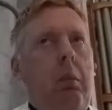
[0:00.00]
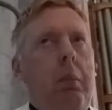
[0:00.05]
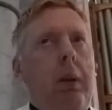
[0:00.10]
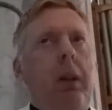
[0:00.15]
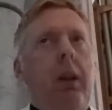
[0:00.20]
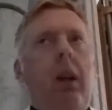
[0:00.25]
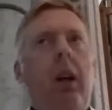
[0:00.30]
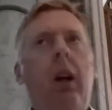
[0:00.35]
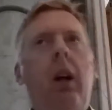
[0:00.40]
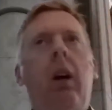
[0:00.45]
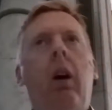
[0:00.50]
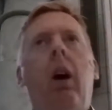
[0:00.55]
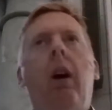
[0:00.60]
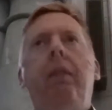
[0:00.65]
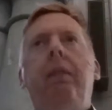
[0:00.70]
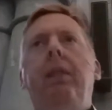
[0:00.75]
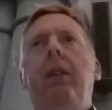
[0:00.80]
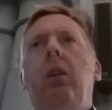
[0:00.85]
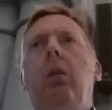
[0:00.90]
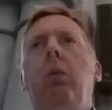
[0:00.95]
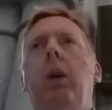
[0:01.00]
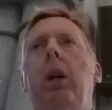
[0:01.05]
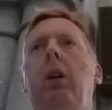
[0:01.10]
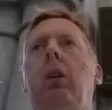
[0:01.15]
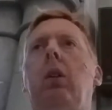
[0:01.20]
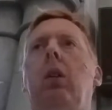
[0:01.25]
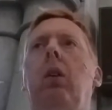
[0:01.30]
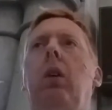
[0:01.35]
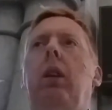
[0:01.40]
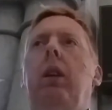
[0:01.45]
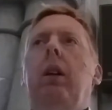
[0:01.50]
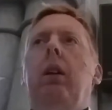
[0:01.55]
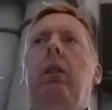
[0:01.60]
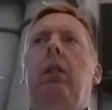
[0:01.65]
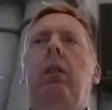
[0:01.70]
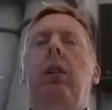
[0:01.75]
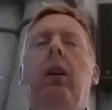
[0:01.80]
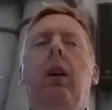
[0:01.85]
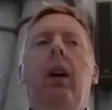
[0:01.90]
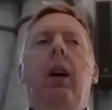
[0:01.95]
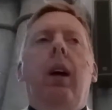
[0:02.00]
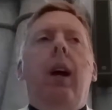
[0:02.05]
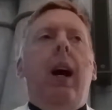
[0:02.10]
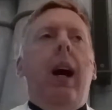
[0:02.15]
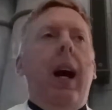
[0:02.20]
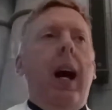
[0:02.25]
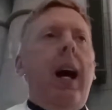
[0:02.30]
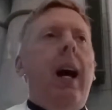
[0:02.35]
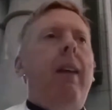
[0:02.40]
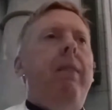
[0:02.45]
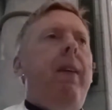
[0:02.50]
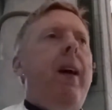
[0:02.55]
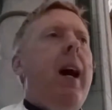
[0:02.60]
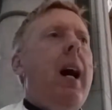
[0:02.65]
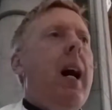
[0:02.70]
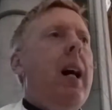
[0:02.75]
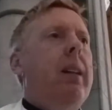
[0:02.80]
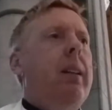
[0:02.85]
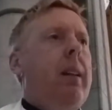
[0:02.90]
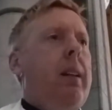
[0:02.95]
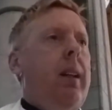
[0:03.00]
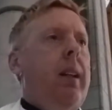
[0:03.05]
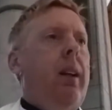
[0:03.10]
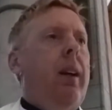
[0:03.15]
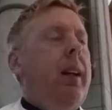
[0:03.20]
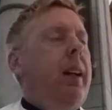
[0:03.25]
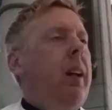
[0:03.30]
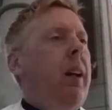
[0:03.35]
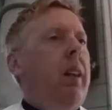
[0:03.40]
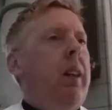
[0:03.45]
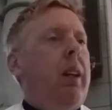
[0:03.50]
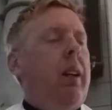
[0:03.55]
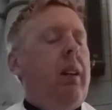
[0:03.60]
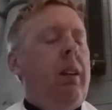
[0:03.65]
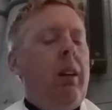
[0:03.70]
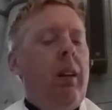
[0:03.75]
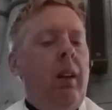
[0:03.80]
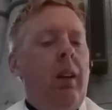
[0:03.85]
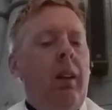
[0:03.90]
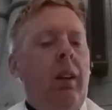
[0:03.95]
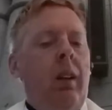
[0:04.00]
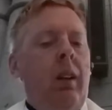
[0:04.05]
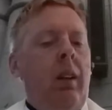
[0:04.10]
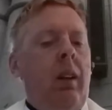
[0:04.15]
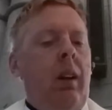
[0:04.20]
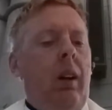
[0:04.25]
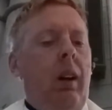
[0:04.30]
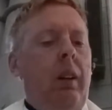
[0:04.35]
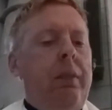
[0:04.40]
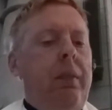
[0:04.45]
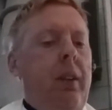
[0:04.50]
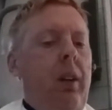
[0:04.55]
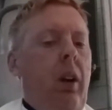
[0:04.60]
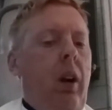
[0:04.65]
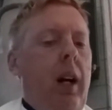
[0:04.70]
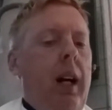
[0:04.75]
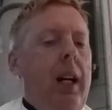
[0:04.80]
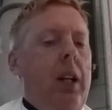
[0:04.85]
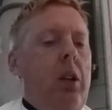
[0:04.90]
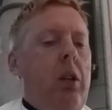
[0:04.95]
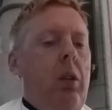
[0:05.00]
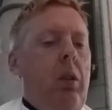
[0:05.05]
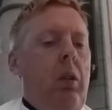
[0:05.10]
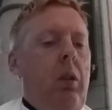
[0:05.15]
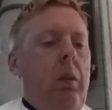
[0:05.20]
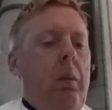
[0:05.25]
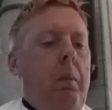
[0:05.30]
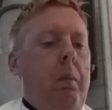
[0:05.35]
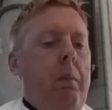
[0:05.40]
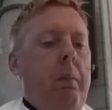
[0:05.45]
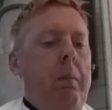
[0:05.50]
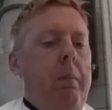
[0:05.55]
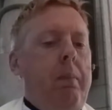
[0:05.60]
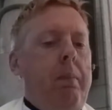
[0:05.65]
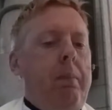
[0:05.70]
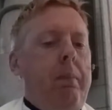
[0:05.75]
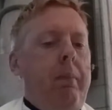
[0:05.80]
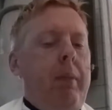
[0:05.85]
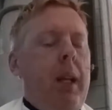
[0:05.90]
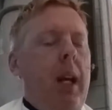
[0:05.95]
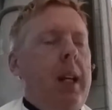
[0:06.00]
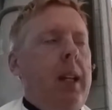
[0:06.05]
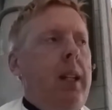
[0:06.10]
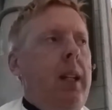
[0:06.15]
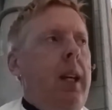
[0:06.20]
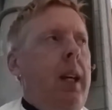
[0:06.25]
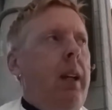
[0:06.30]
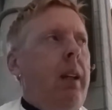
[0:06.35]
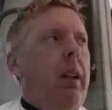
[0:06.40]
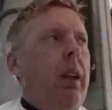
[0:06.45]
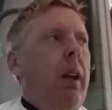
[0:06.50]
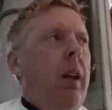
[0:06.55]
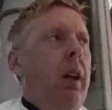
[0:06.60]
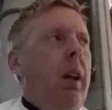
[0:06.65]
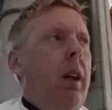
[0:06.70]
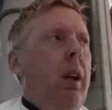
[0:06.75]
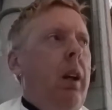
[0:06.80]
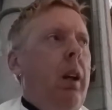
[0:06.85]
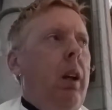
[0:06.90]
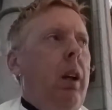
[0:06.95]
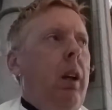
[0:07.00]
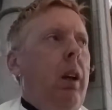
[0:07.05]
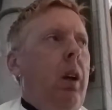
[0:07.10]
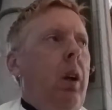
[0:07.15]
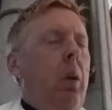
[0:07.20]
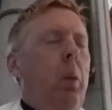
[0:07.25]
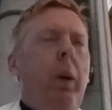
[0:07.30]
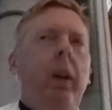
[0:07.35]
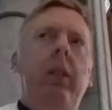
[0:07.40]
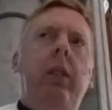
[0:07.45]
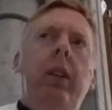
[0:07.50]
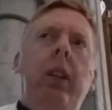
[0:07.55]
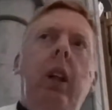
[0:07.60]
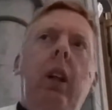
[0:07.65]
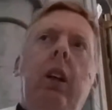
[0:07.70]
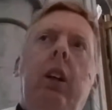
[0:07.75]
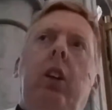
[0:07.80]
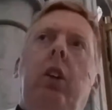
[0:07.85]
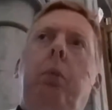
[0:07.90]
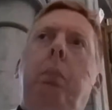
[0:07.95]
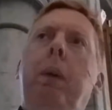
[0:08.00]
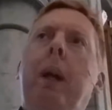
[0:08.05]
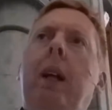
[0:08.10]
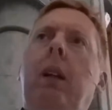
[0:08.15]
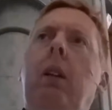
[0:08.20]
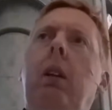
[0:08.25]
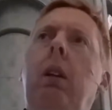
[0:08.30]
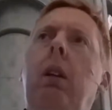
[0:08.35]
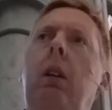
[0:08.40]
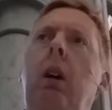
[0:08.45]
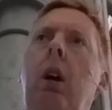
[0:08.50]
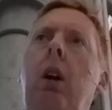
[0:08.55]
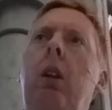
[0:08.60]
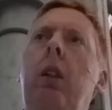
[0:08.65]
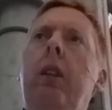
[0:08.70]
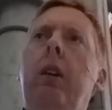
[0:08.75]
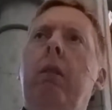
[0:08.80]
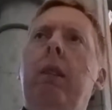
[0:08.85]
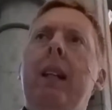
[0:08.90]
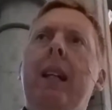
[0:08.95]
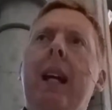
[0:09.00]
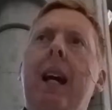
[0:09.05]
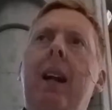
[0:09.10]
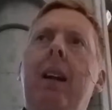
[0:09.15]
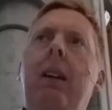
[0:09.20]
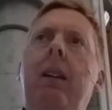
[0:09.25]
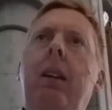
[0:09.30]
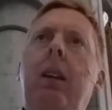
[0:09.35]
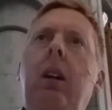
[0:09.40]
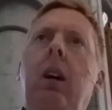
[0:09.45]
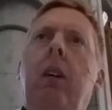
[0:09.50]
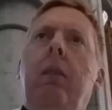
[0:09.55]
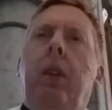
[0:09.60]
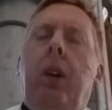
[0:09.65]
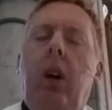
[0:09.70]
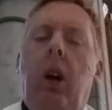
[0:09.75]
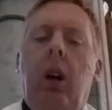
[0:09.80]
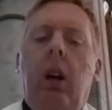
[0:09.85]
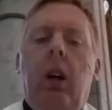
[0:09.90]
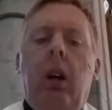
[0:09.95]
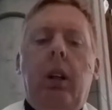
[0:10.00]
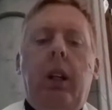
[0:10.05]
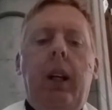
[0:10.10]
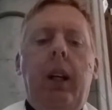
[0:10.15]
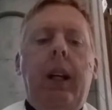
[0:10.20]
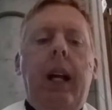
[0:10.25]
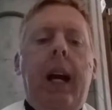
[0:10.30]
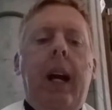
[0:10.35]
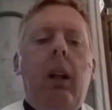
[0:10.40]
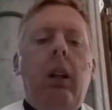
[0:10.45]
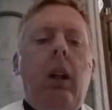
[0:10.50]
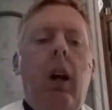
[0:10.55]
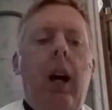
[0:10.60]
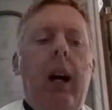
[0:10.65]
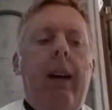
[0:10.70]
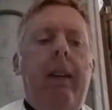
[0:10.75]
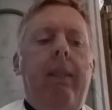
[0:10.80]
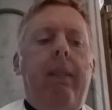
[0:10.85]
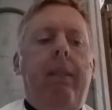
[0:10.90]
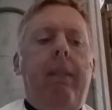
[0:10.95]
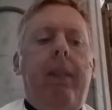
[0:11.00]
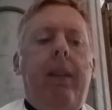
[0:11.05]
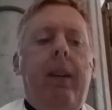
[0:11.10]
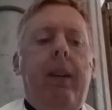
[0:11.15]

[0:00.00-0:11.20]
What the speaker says: But often we do this half-heartedly. I know that often I do. And yet we still expect to know the reality of God in our life.